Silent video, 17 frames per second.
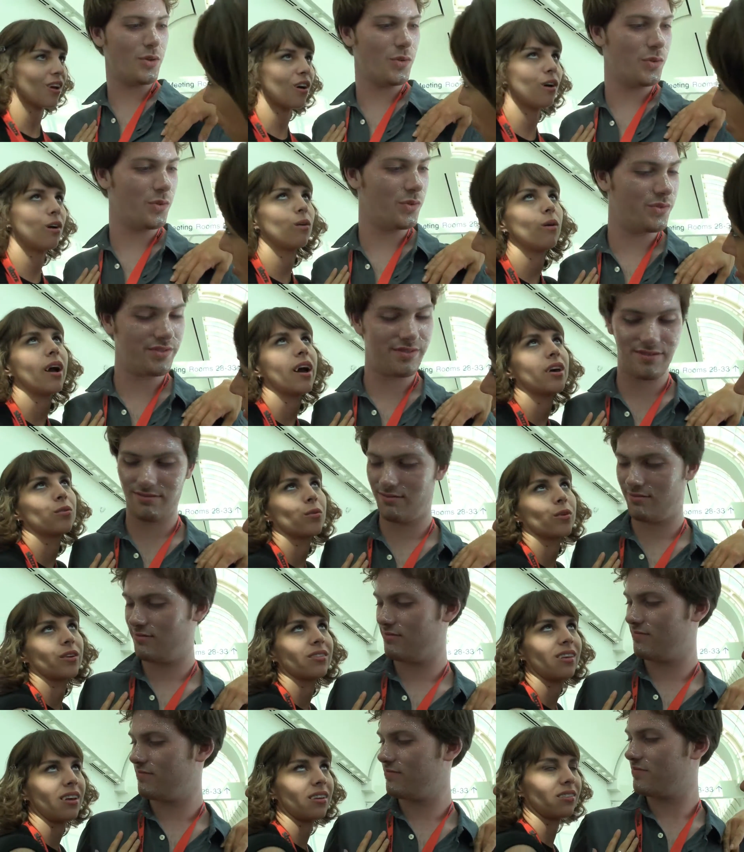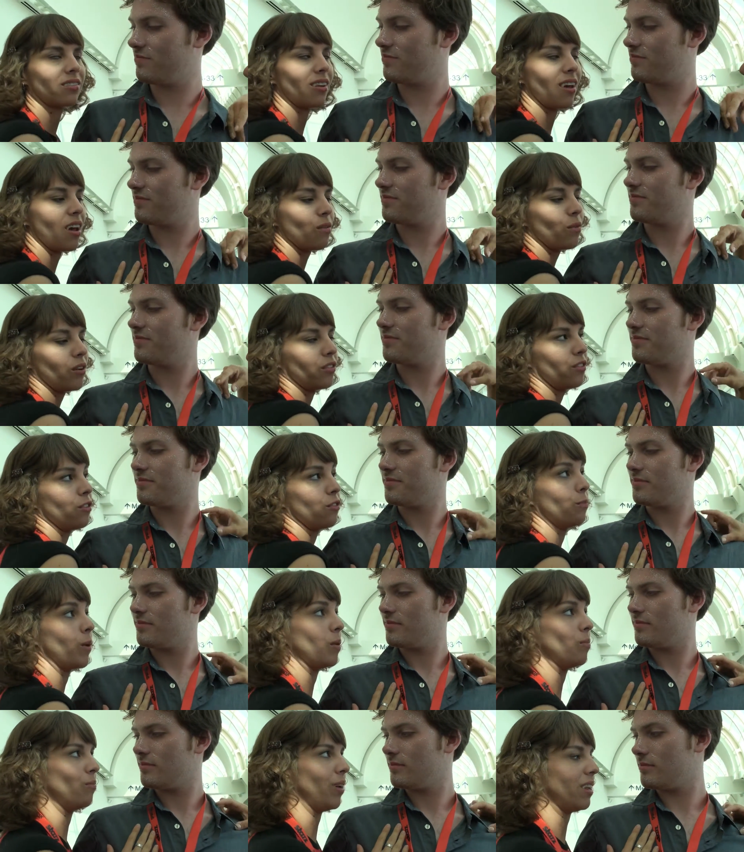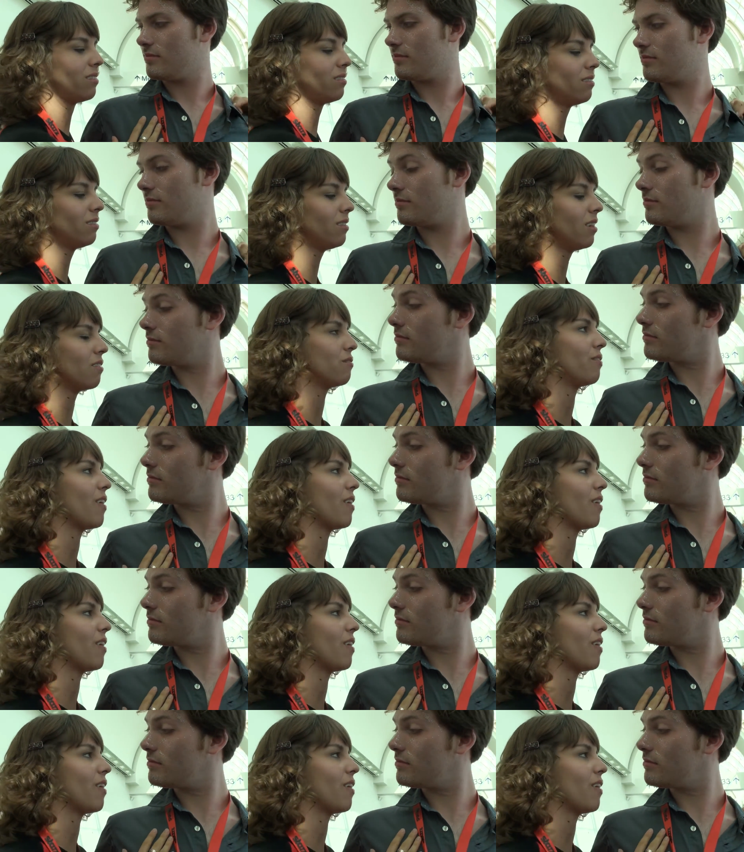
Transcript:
Speaker 1: Oh, Edward, they say once you've been bitten, a